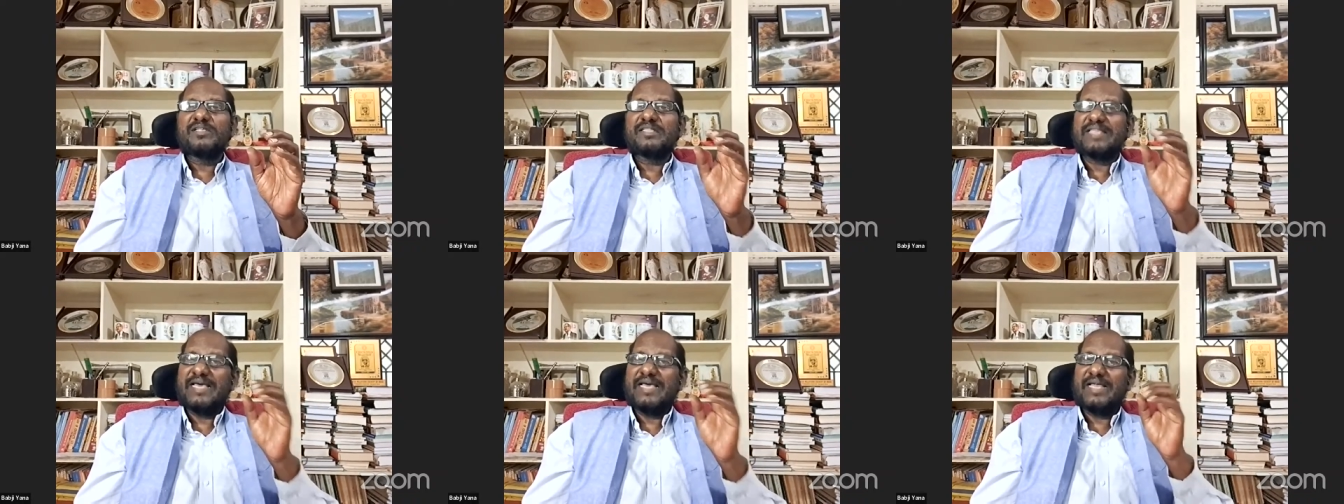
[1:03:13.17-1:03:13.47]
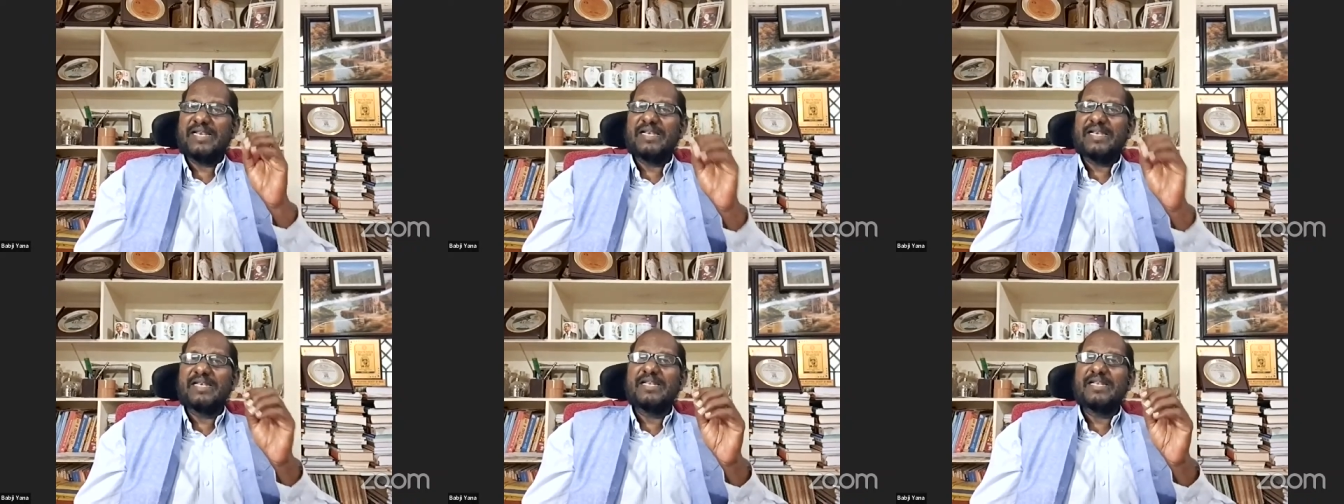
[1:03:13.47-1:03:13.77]

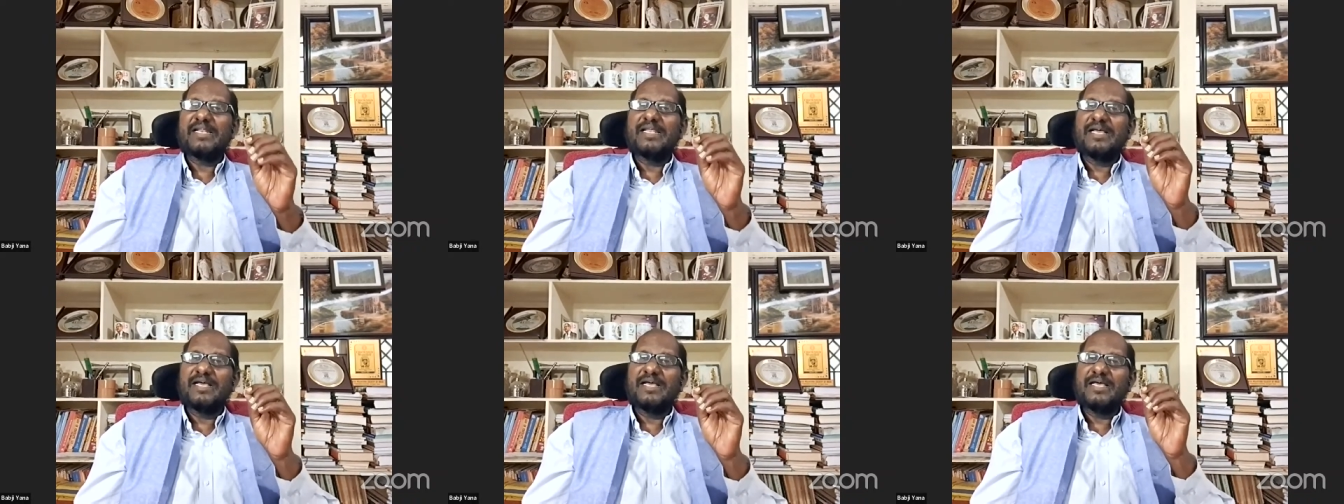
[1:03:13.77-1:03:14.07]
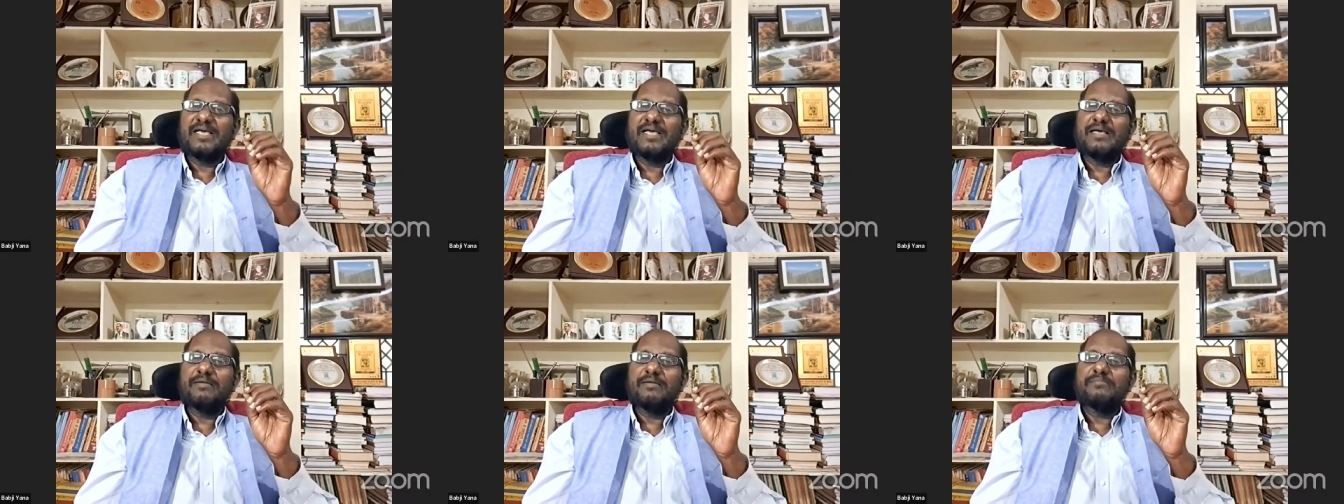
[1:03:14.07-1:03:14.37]
then
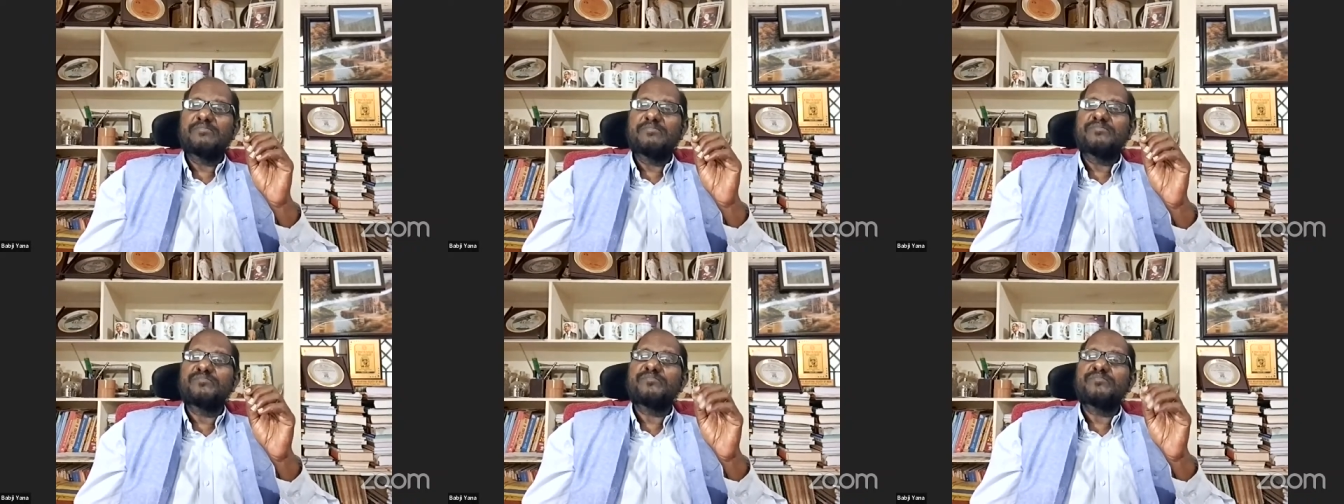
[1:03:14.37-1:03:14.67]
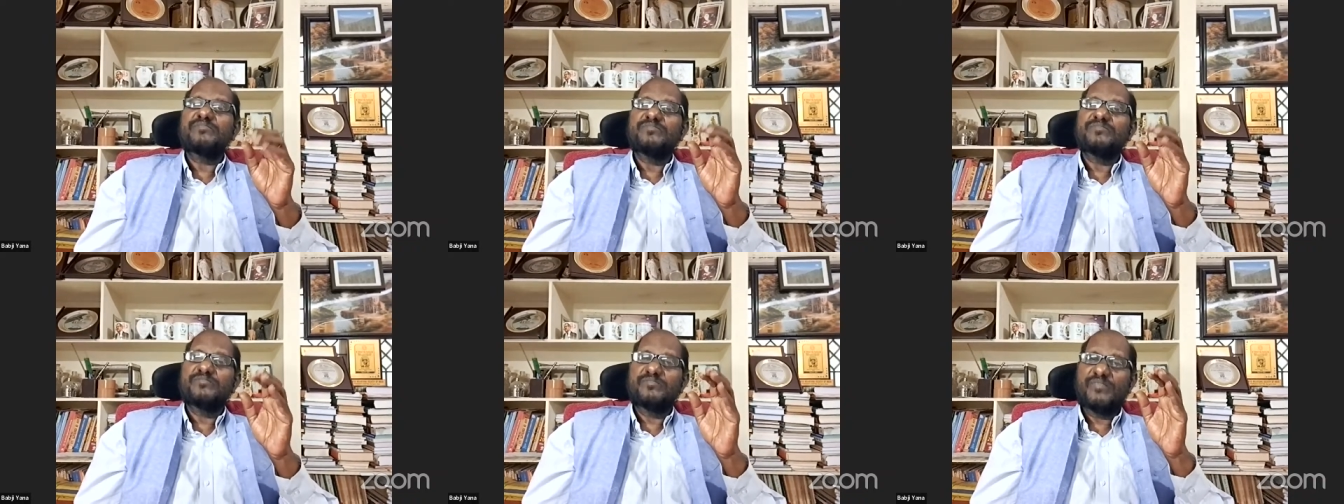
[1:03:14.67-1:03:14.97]

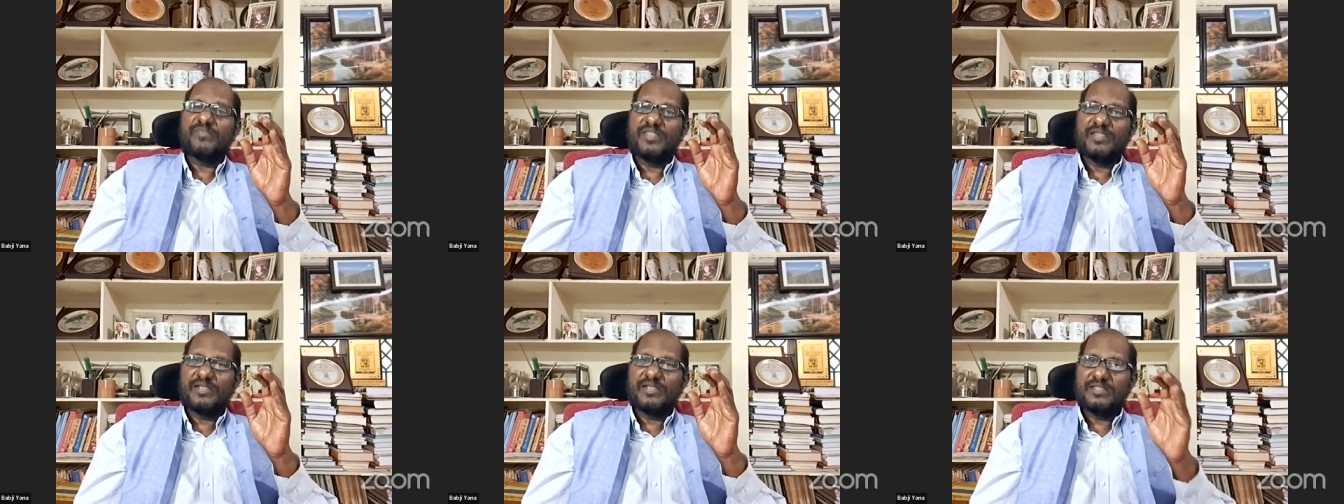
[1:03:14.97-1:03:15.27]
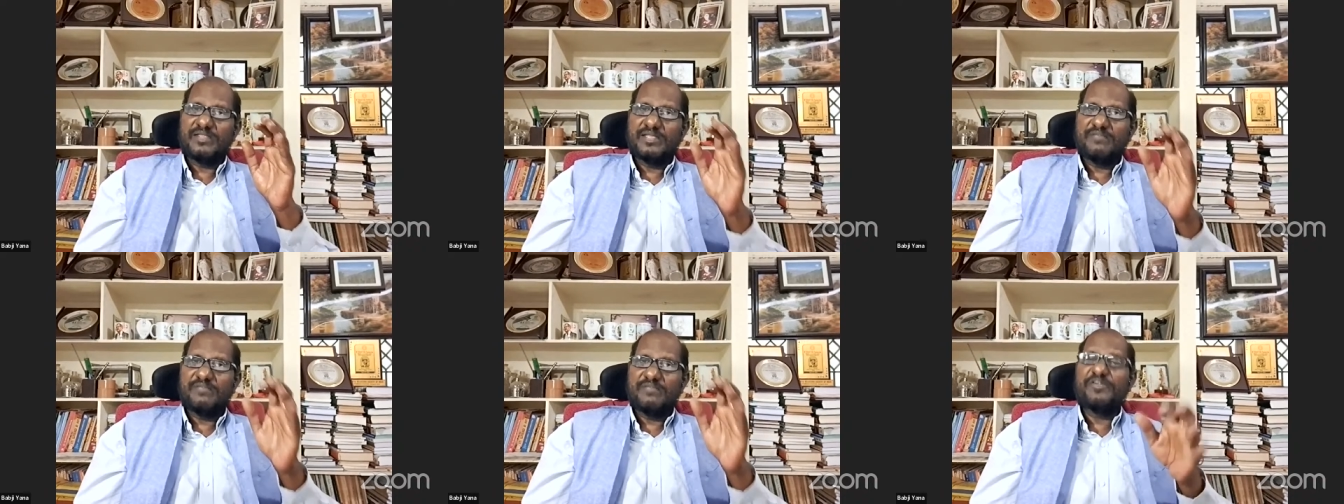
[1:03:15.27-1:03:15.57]

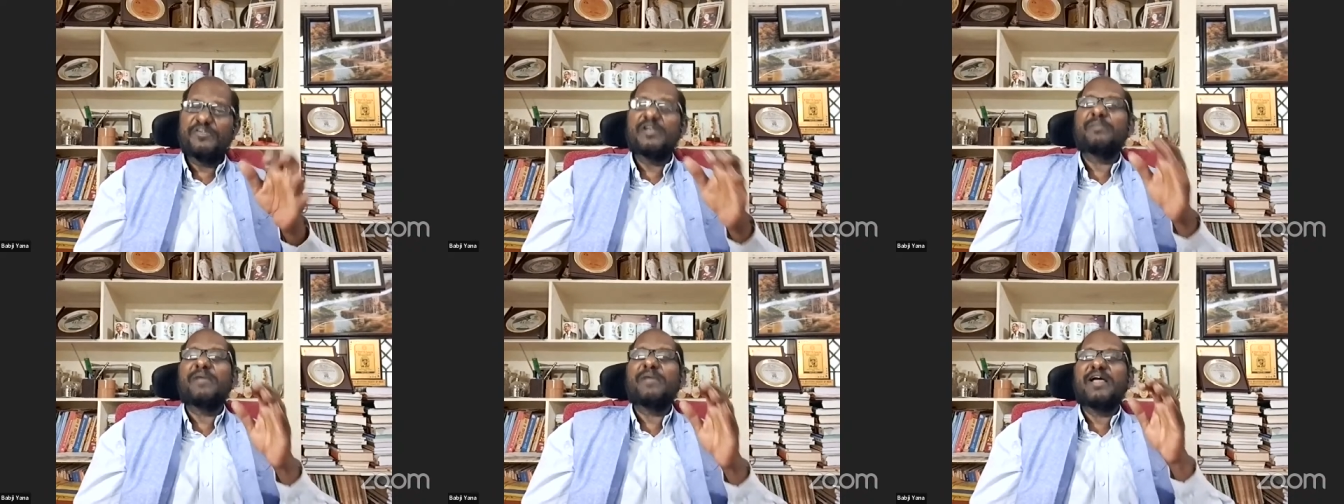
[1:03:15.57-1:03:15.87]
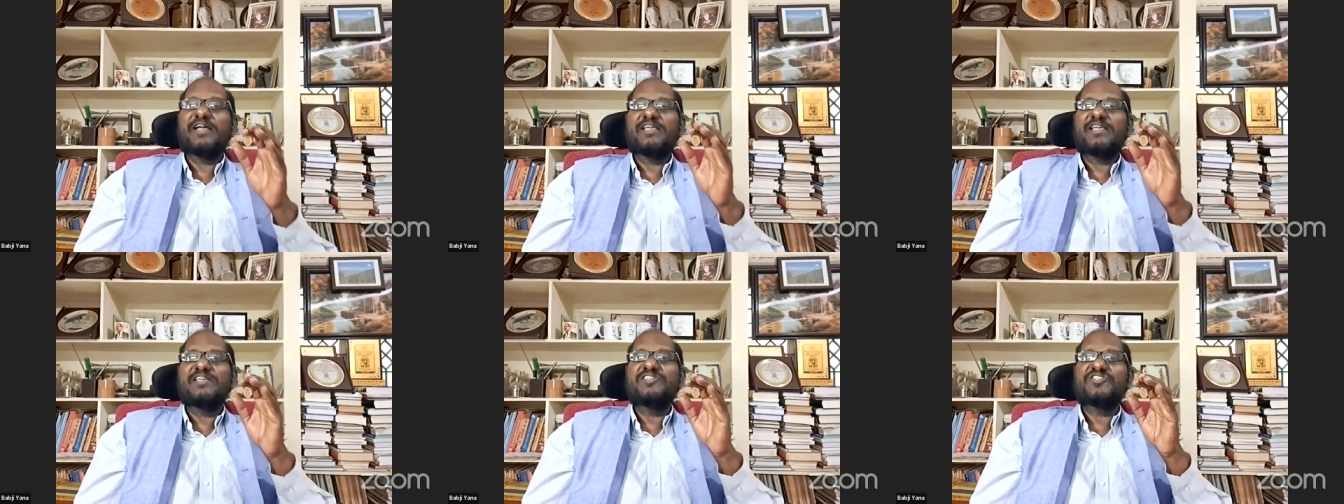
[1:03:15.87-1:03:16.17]
the
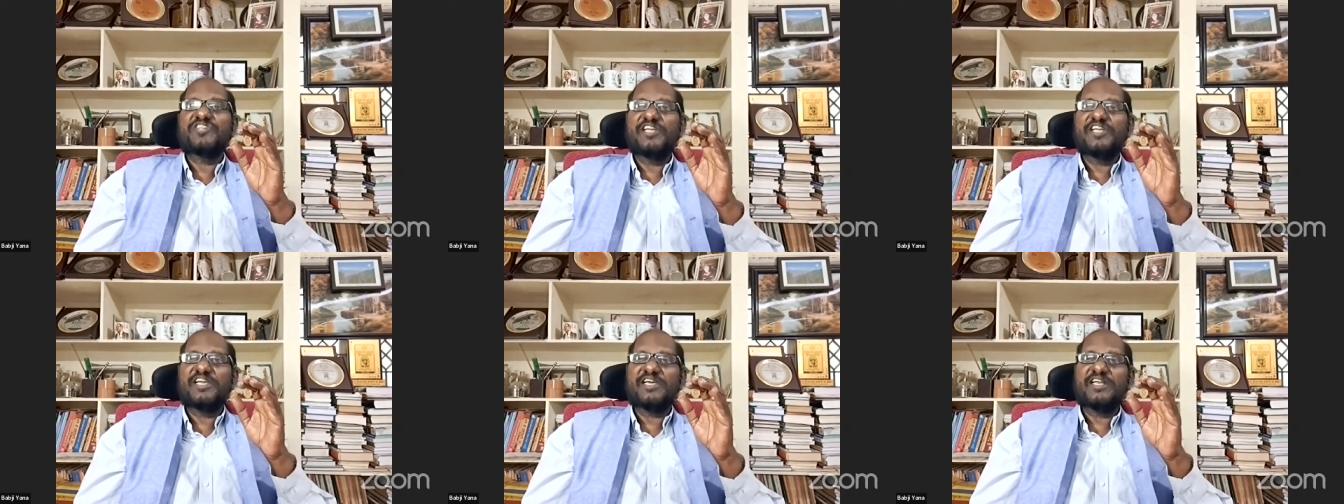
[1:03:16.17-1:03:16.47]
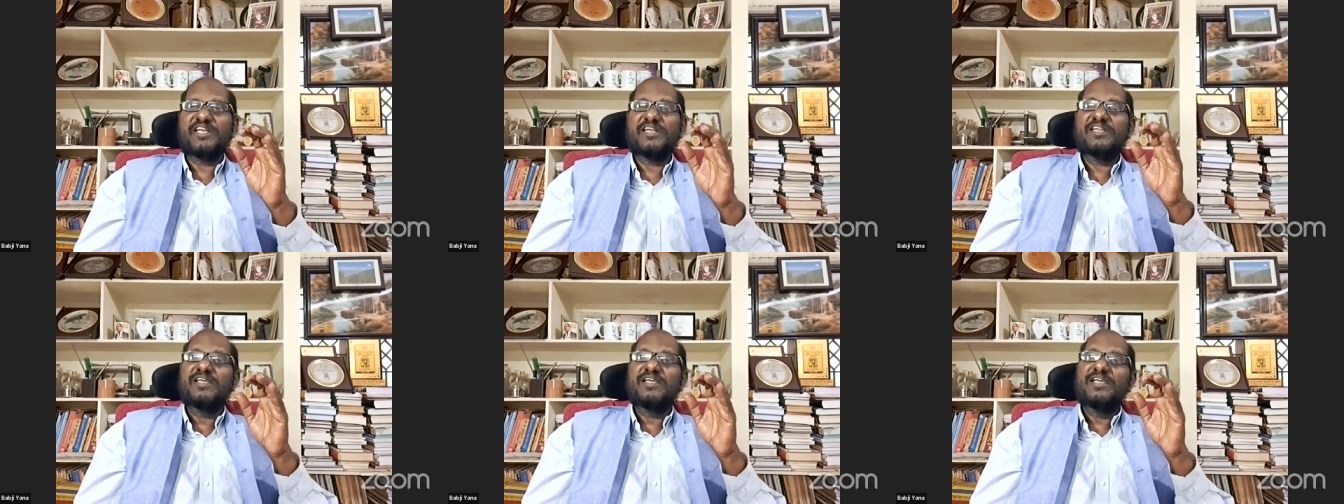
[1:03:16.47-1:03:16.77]
feedback is
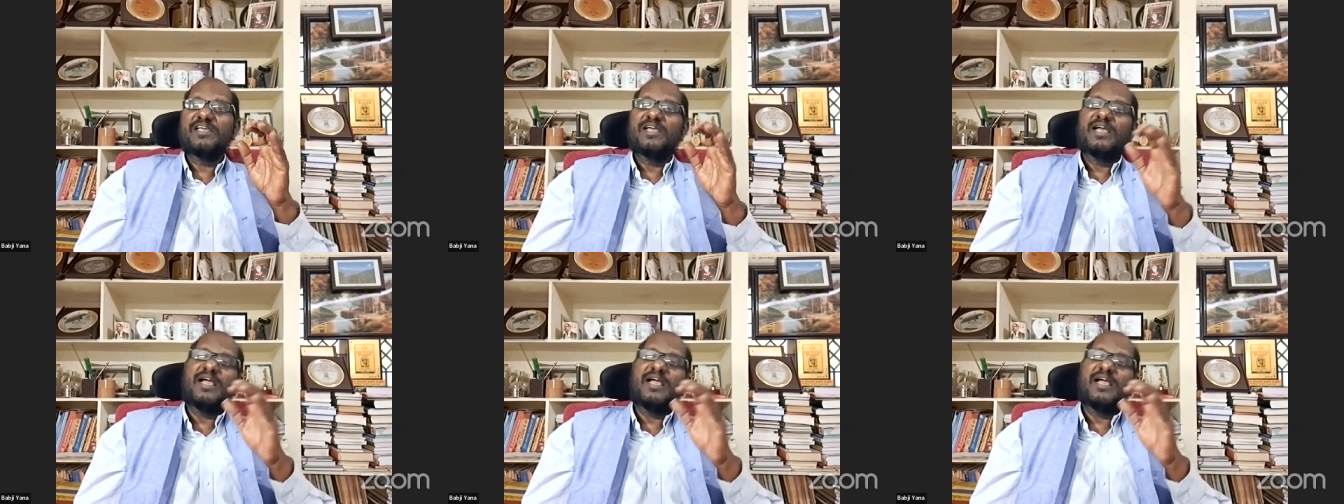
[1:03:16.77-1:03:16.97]
taken